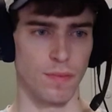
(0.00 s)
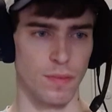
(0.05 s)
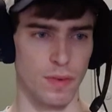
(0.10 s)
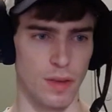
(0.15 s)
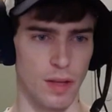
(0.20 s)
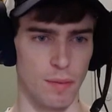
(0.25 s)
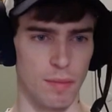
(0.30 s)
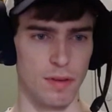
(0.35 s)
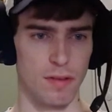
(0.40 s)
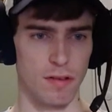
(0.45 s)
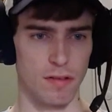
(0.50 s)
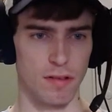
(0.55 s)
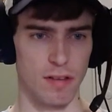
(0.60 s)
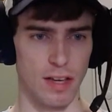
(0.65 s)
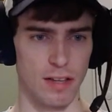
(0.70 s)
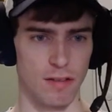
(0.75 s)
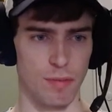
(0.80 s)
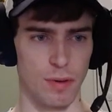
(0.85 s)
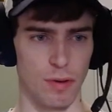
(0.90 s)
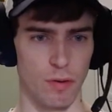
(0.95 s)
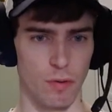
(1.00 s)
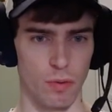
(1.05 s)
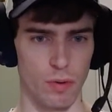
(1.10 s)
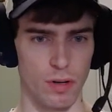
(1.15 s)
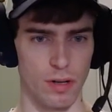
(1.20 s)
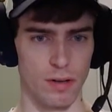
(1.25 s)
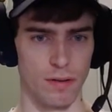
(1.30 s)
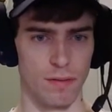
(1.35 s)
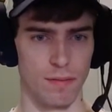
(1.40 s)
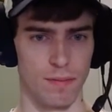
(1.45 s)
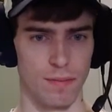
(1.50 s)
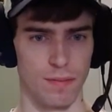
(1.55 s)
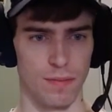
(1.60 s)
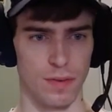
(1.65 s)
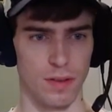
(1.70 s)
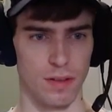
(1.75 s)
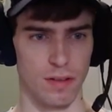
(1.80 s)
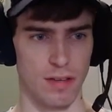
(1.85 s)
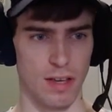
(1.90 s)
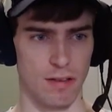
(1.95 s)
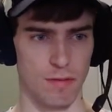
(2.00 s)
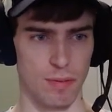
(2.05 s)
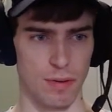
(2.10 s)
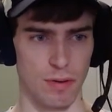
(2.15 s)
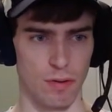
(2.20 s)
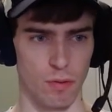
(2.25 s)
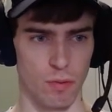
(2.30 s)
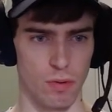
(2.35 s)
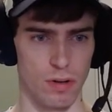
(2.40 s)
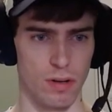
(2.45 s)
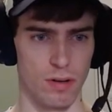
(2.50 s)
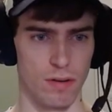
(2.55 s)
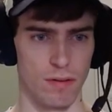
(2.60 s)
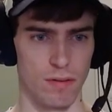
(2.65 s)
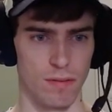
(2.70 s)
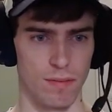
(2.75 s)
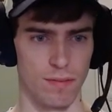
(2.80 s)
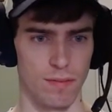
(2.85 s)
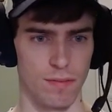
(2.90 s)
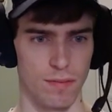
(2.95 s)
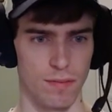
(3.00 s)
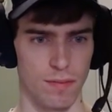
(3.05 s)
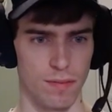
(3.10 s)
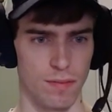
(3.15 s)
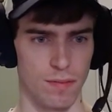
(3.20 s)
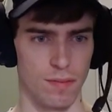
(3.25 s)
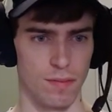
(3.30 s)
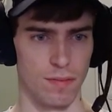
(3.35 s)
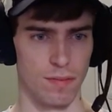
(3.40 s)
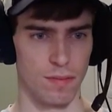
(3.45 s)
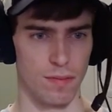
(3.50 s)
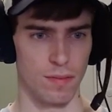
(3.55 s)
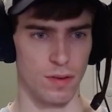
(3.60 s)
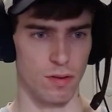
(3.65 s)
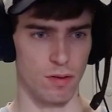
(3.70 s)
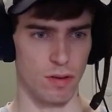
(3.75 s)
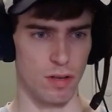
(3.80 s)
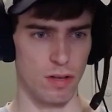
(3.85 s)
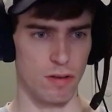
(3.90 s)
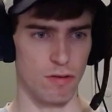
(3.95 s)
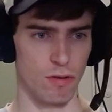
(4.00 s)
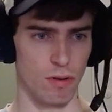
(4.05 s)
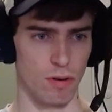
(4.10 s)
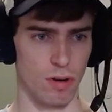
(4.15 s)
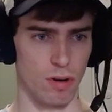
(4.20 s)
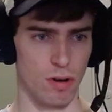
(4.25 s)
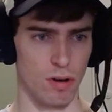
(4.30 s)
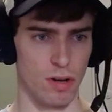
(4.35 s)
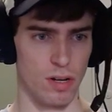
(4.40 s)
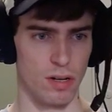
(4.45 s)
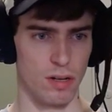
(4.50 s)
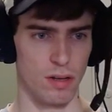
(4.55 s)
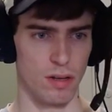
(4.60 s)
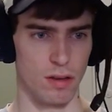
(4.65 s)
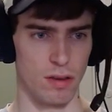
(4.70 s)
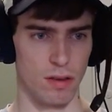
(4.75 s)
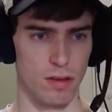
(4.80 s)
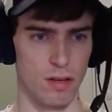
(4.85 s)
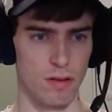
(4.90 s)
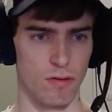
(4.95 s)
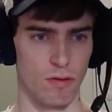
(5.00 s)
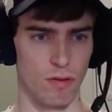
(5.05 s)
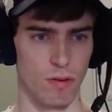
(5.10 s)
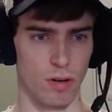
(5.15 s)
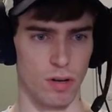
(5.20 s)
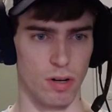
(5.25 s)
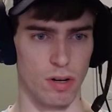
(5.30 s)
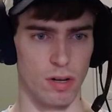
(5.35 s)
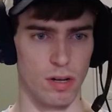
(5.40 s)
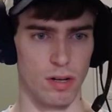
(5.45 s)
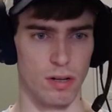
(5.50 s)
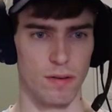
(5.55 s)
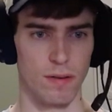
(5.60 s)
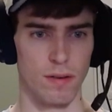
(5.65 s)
That means this has to be the 1. This has to be the 1. So these are all gone. These are all gone.